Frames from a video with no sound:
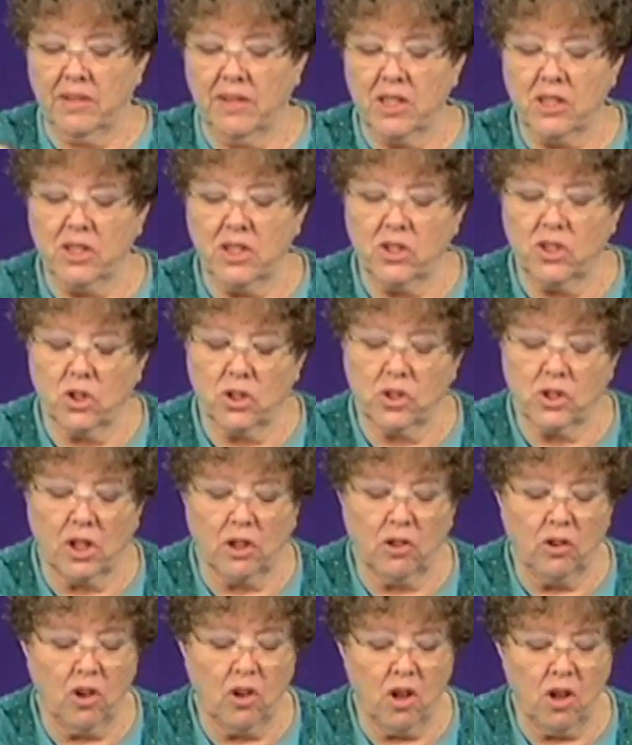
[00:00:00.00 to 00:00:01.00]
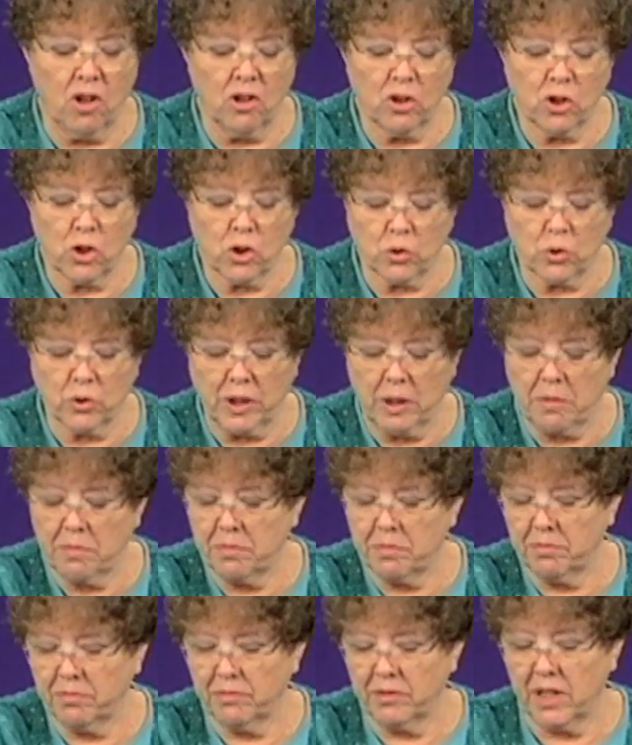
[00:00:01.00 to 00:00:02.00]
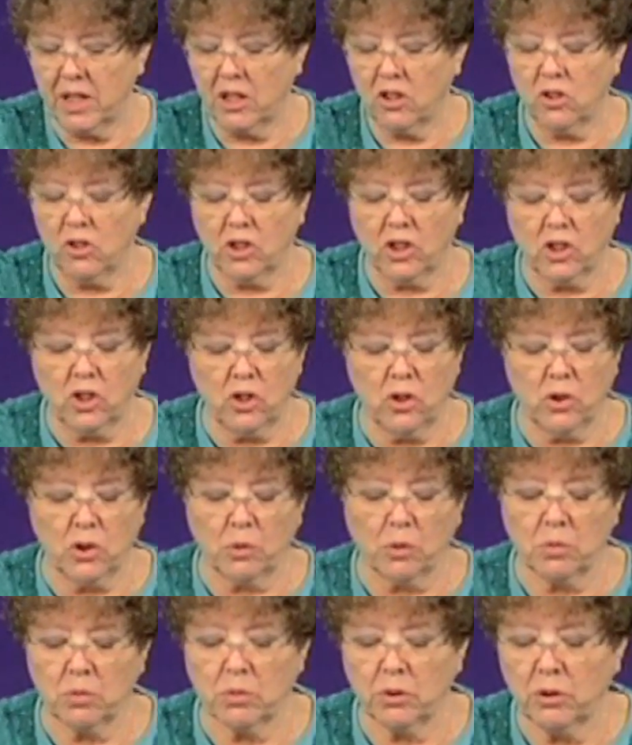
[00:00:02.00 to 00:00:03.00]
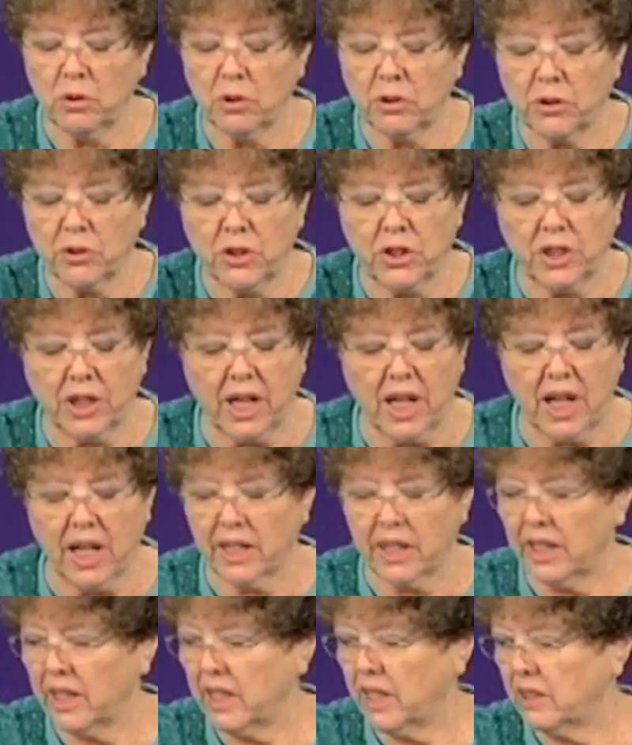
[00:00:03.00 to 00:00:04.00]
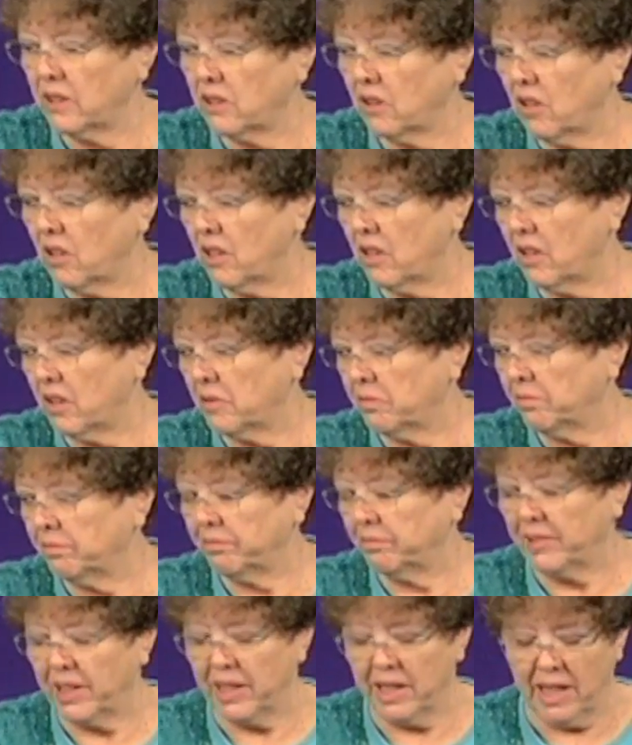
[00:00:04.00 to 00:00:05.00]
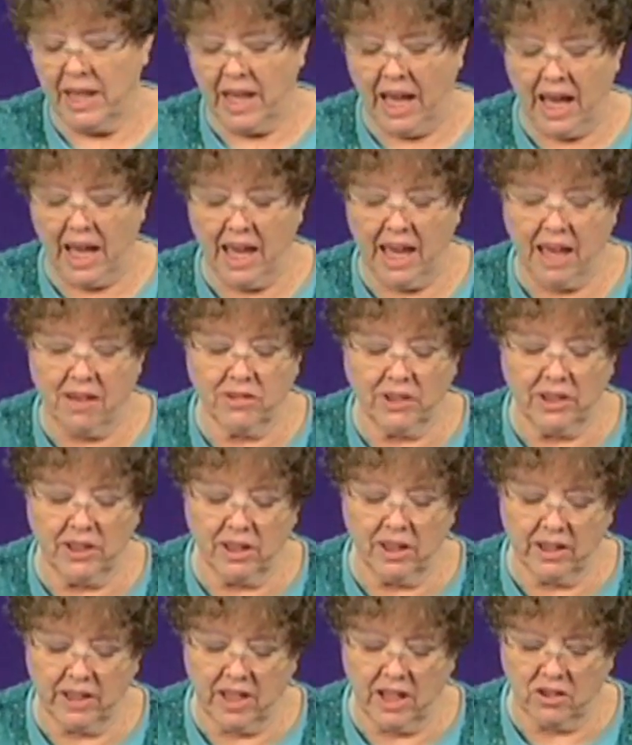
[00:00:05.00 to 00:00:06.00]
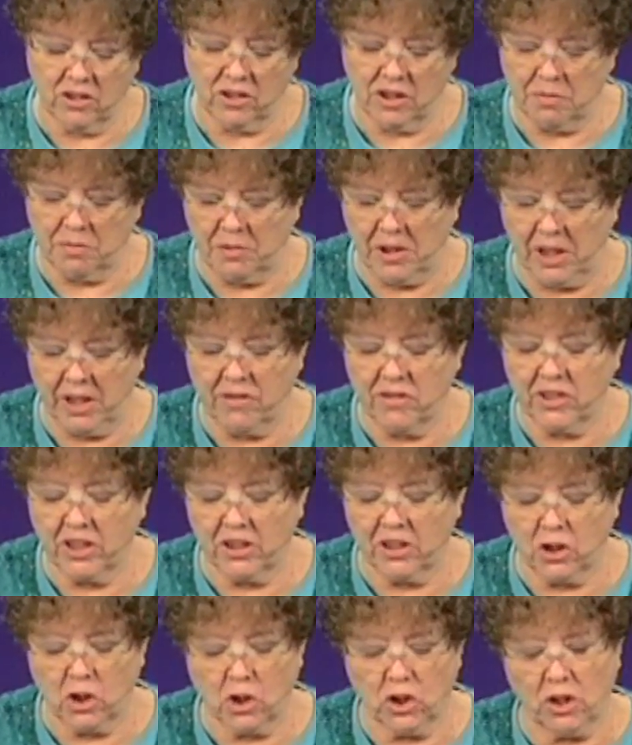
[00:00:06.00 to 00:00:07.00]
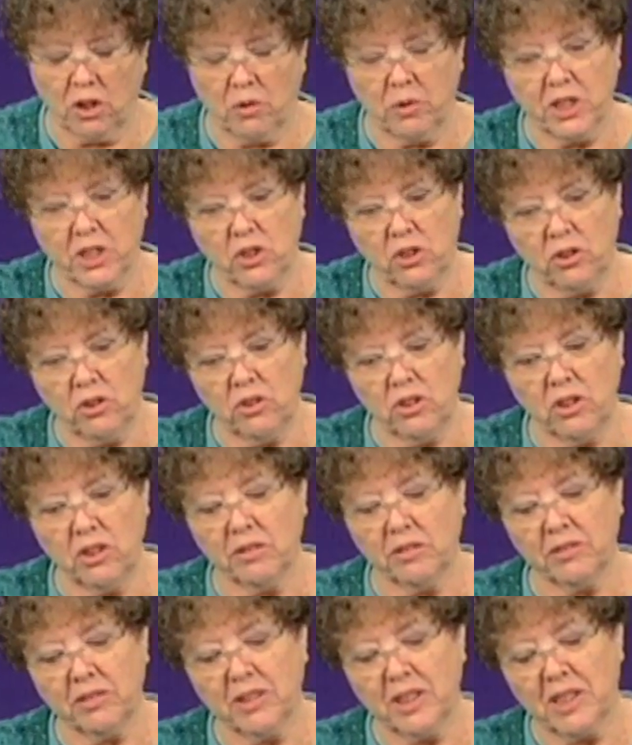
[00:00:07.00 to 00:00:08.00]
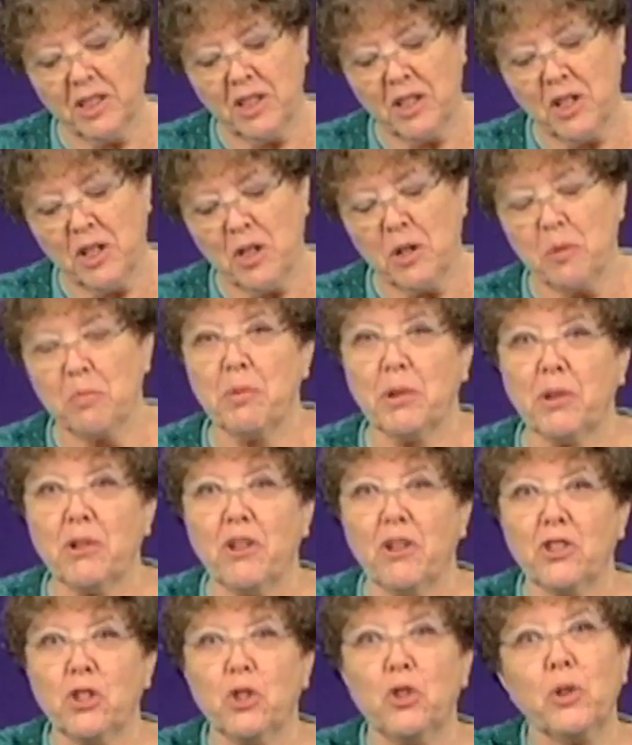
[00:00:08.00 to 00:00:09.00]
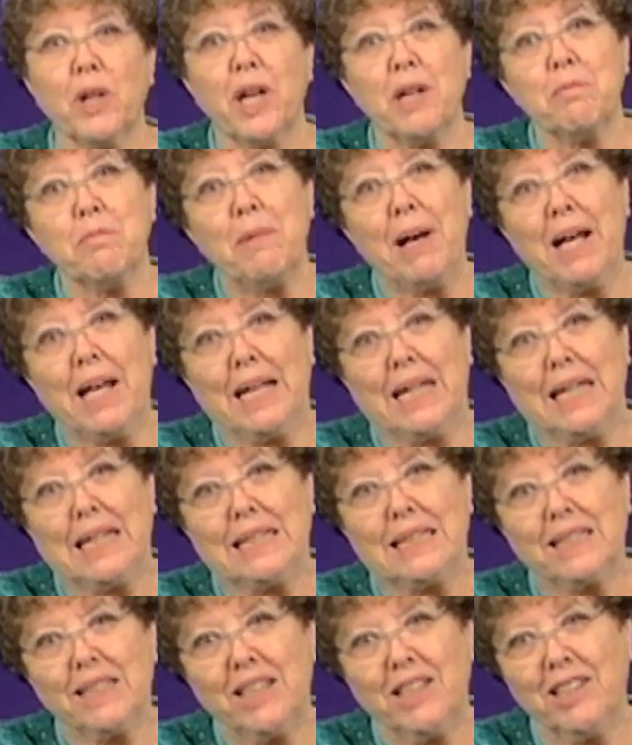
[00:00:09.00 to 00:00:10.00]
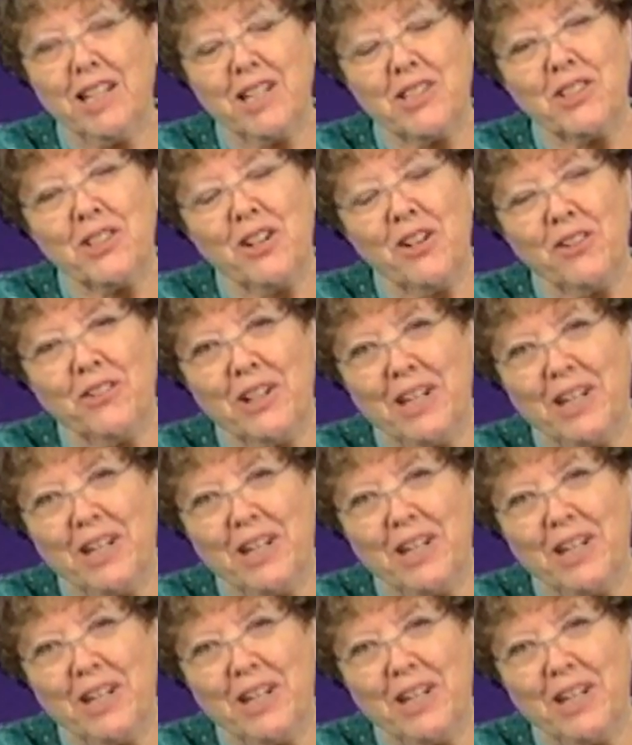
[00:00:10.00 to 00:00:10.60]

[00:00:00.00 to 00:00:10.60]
this is just a long strip that you could use a ruler to cut it. I have a little cutter. I'm not even going to show it to you because you can buy it, and that's not